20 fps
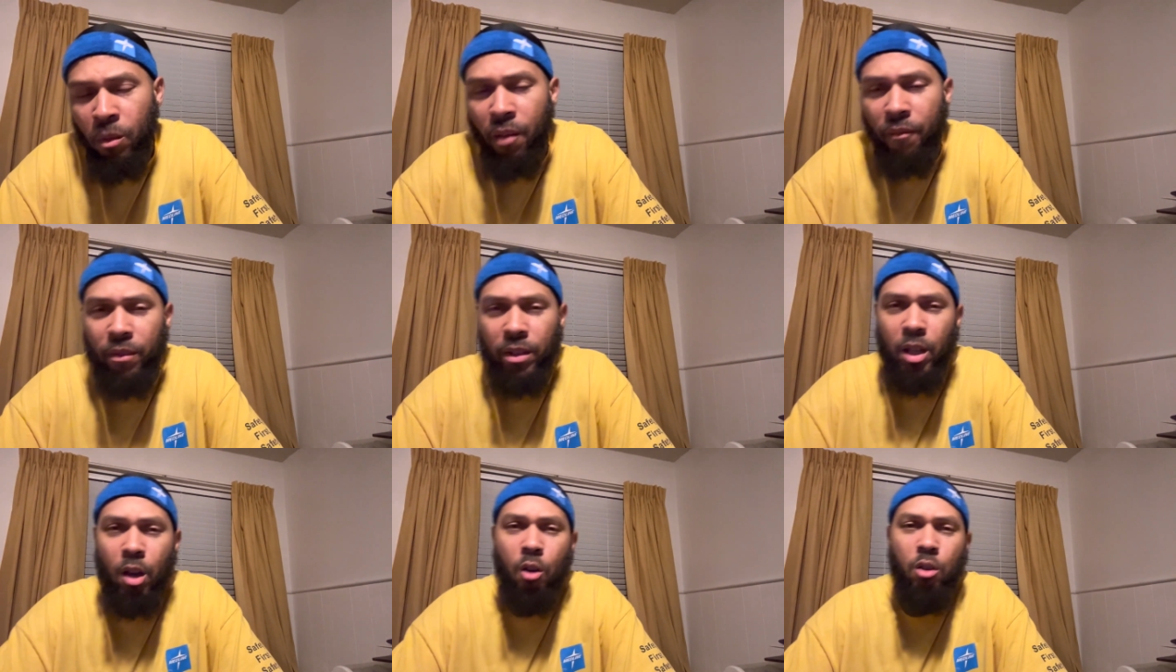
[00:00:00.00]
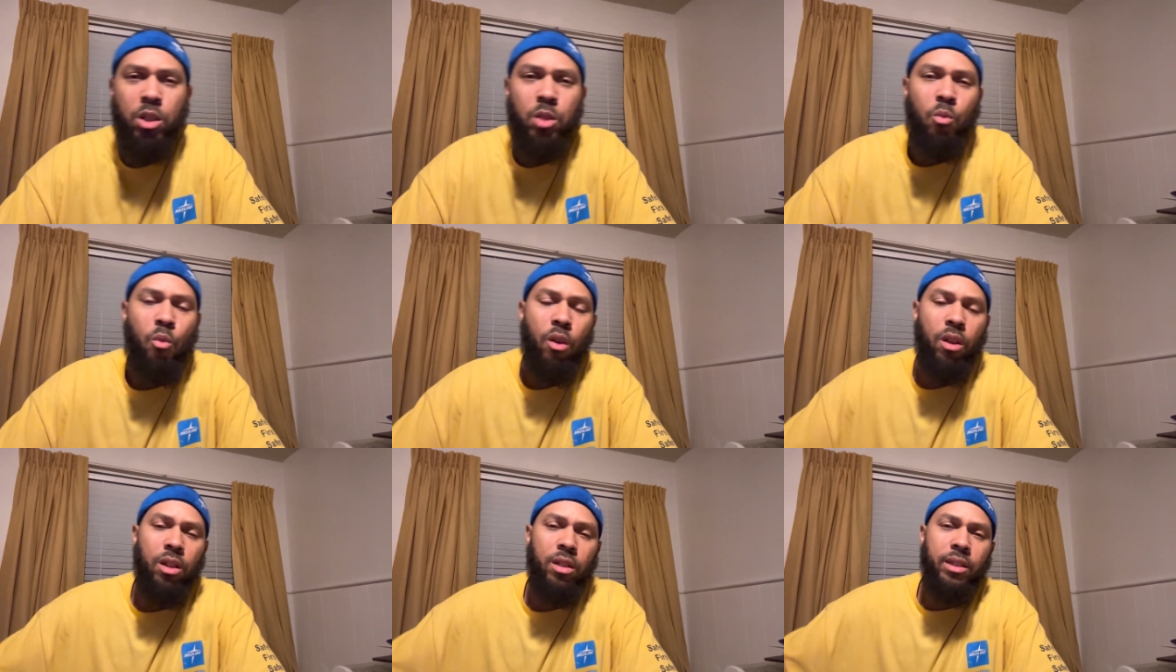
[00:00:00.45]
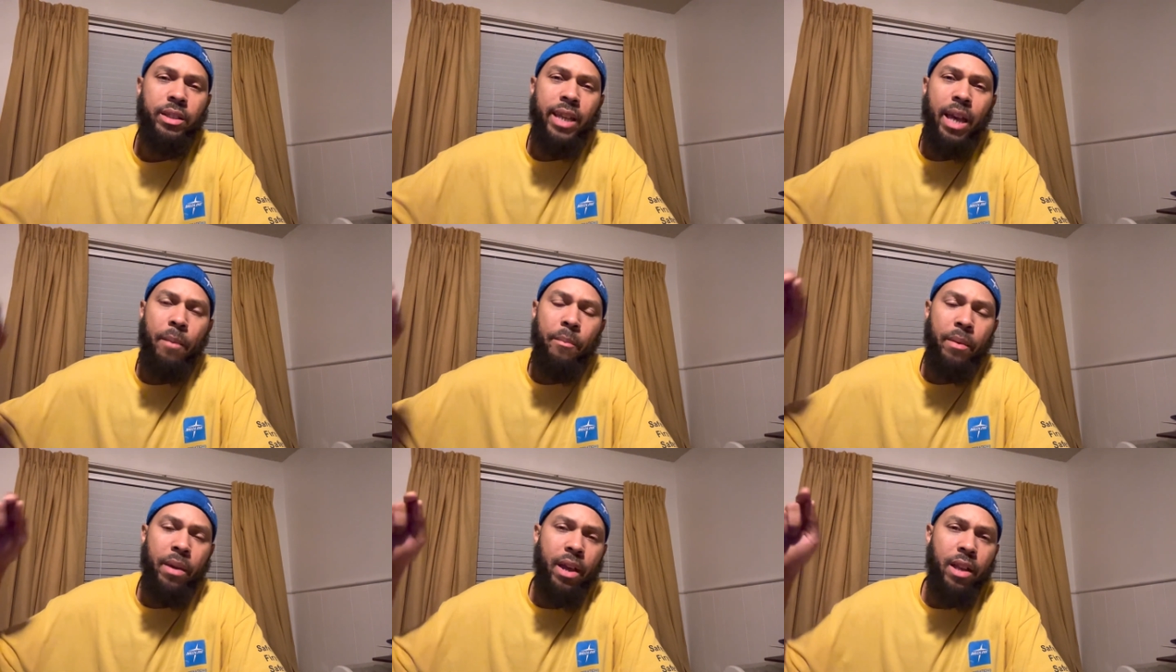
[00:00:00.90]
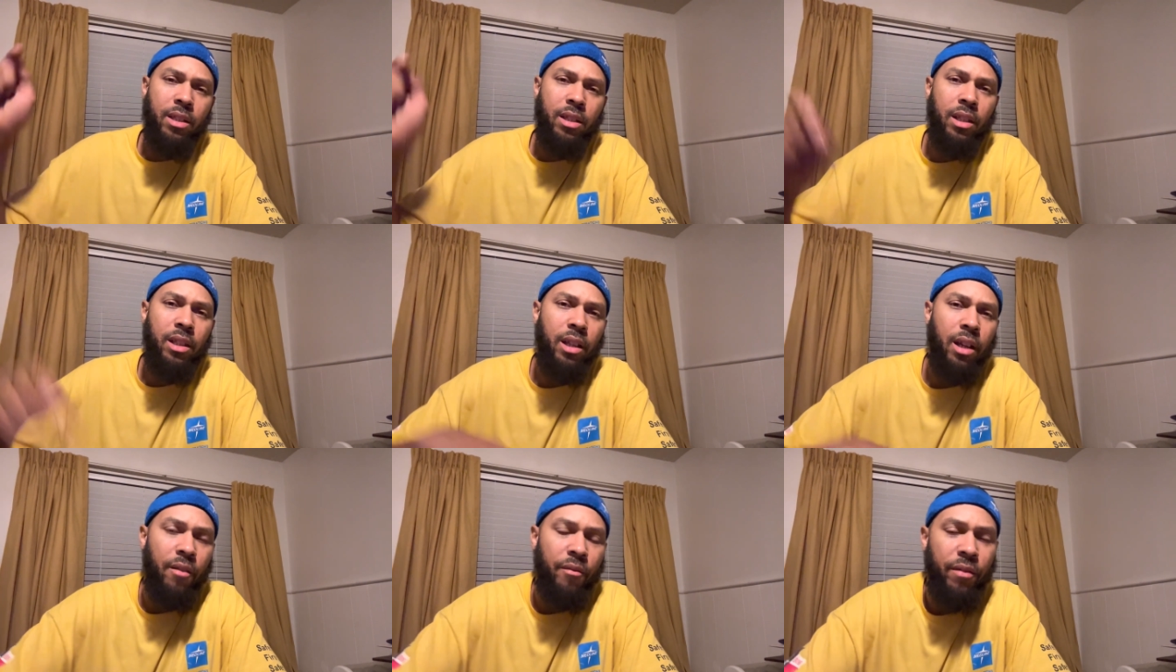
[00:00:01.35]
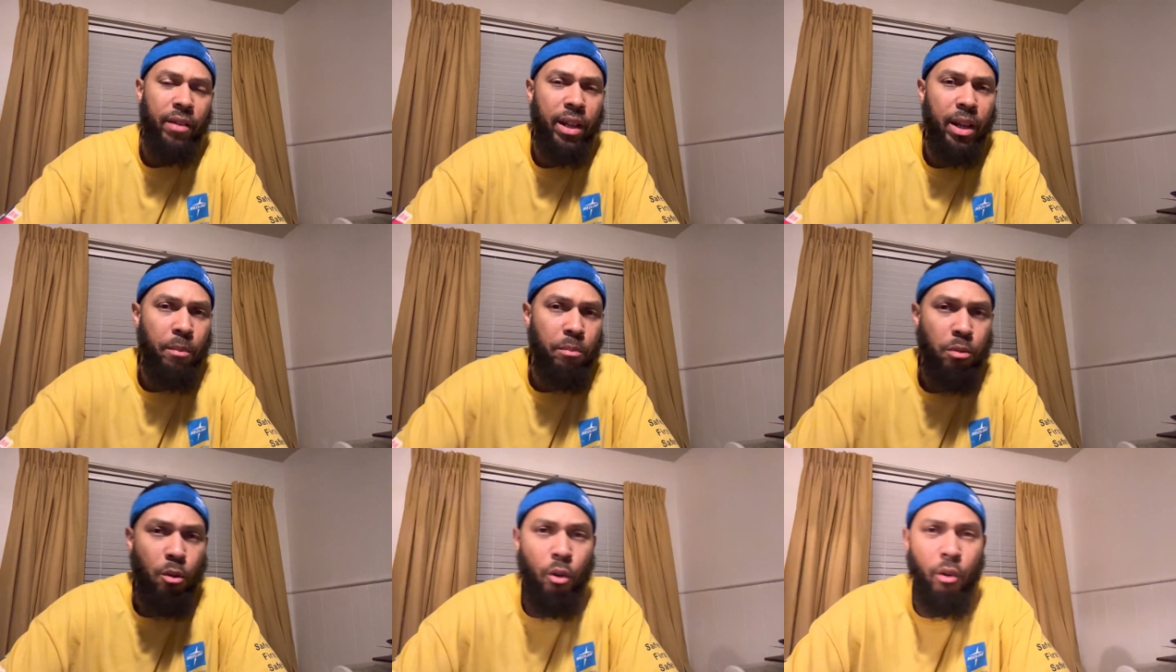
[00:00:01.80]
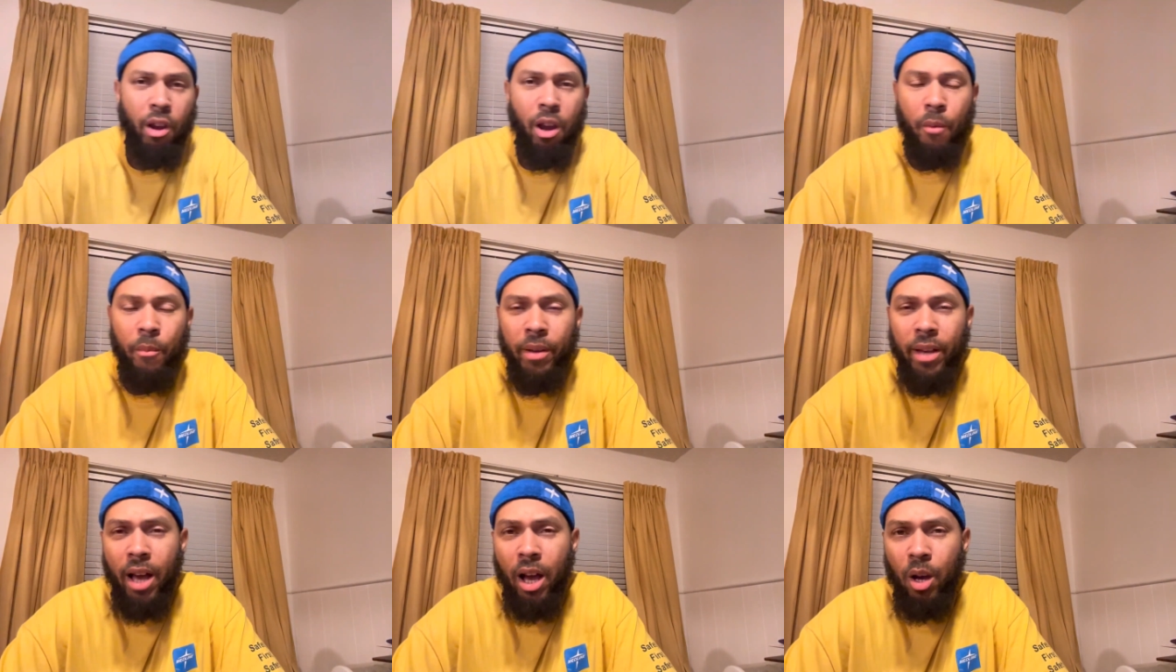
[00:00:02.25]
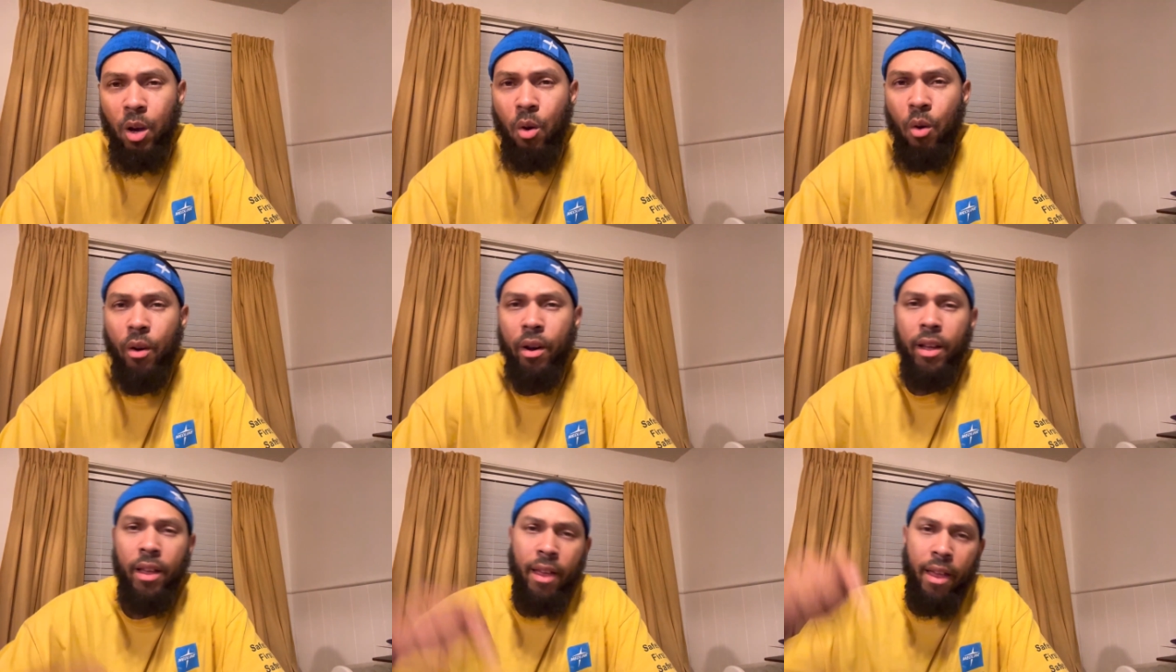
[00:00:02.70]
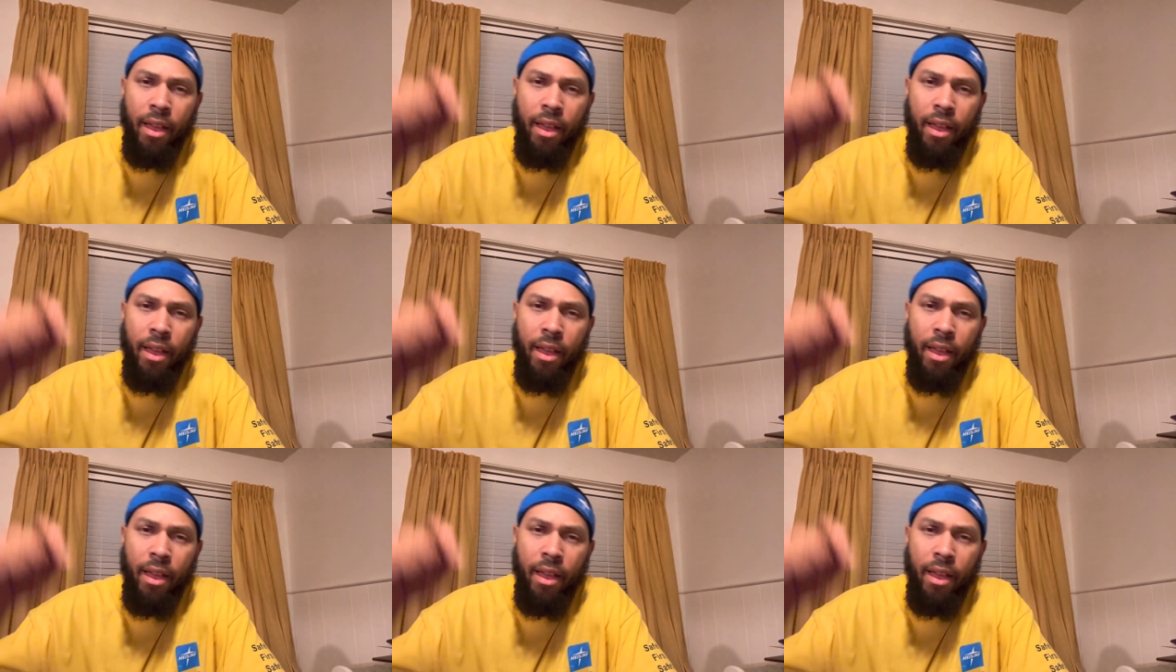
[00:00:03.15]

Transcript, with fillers: For those who want to tap into the affiliate program we got going,